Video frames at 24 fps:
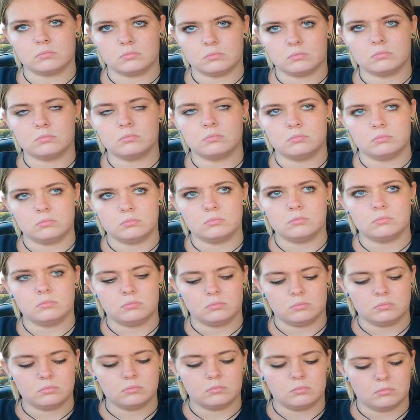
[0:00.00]

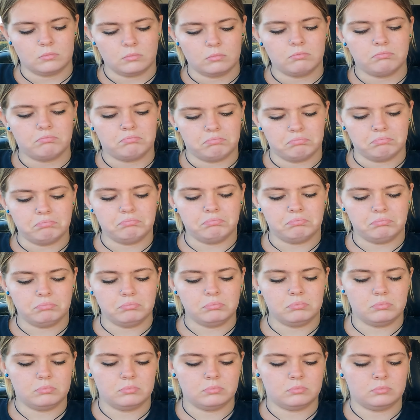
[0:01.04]

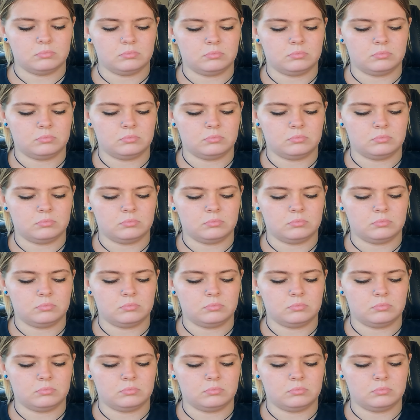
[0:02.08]
(silent)